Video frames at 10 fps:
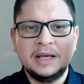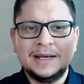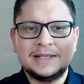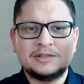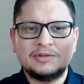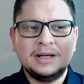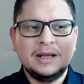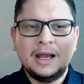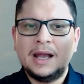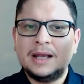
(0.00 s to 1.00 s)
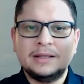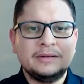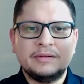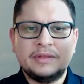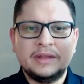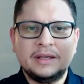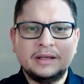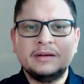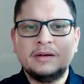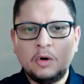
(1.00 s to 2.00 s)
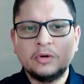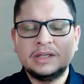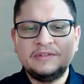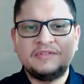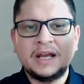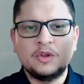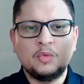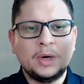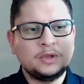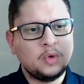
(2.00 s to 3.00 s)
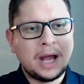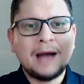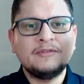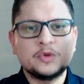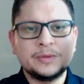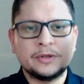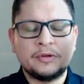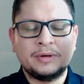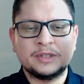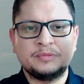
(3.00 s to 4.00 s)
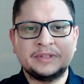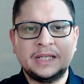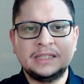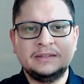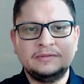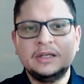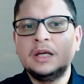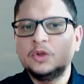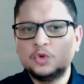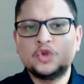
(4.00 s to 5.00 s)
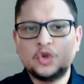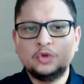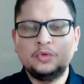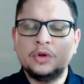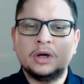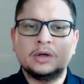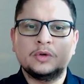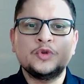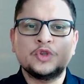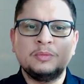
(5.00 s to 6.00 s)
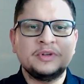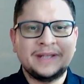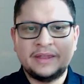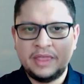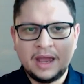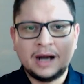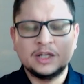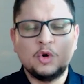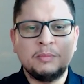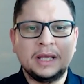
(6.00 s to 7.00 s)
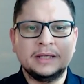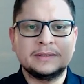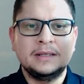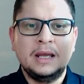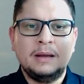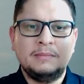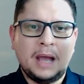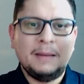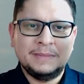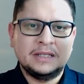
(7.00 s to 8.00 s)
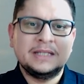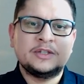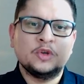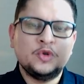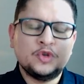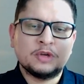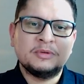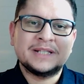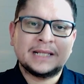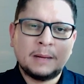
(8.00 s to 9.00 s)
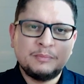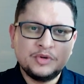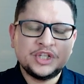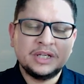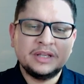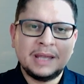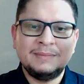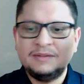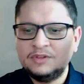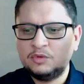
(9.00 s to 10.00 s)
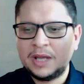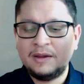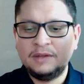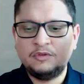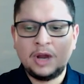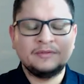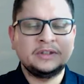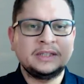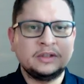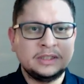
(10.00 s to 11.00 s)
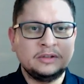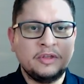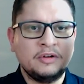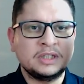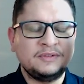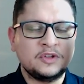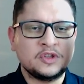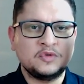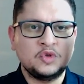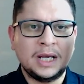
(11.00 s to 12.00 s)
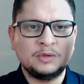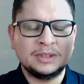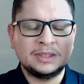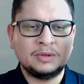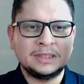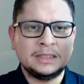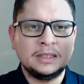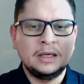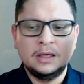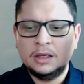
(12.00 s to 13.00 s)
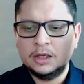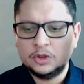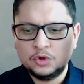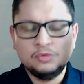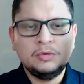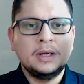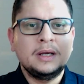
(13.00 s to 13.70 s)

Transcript: etc. And they only find a way to have a Swiss authorized representative to show to their customers that they are in compliance. I mean, it's the customers that are pushing them, even if we have the date until the 31st of July 2022,